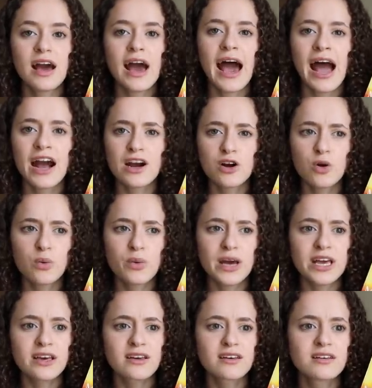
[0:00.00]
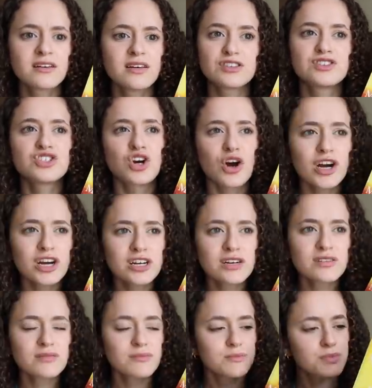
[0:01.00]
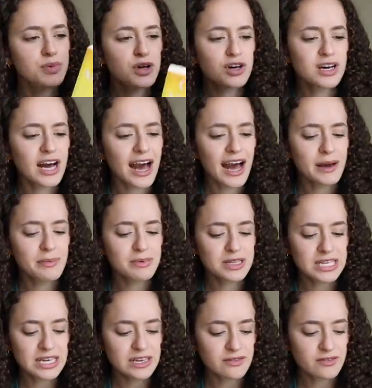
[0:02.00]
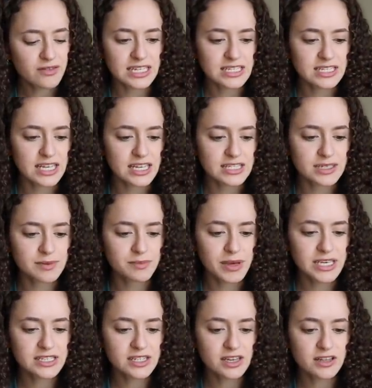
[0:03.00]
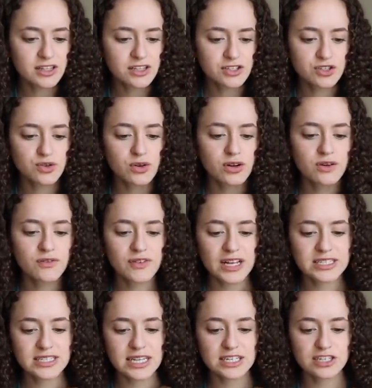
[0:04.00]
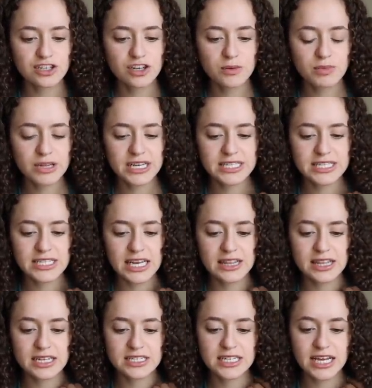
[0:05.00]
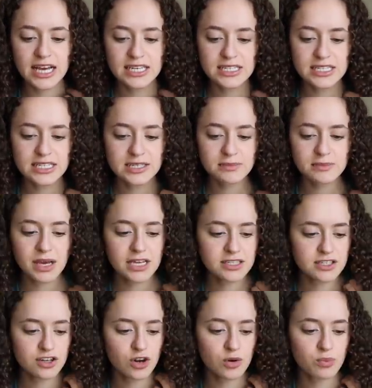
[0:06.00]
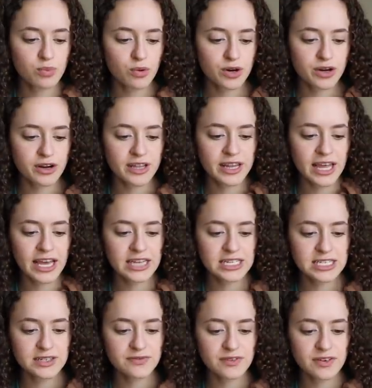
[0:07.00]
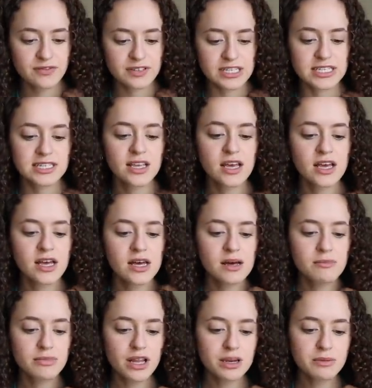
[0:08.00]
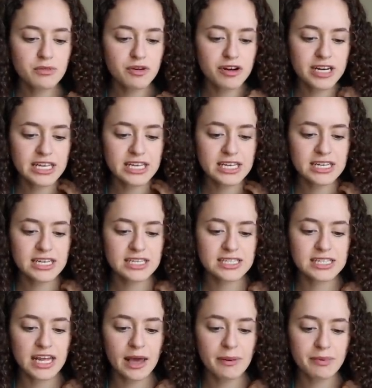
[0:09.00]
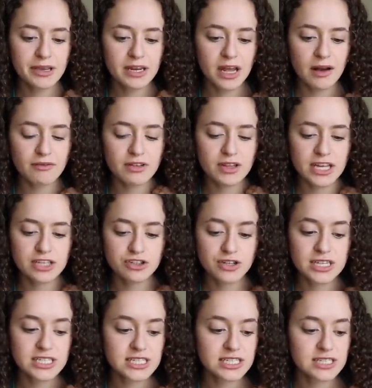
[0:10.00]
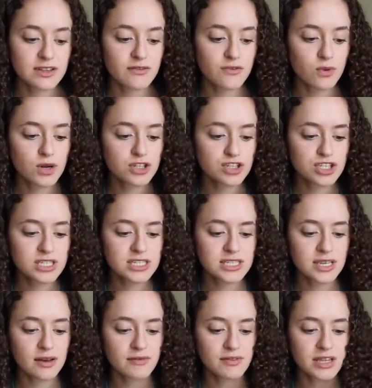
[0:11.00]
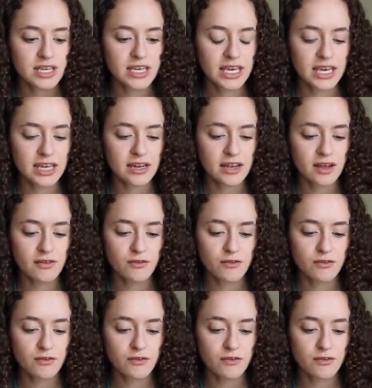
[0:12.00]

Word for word: harrowing, dark book, I believe. It says, based on the historical events that took place in the Texas-Mexico border in the 1850s, Blood Meridian is an epic novel that traces the fortunes of the kid, a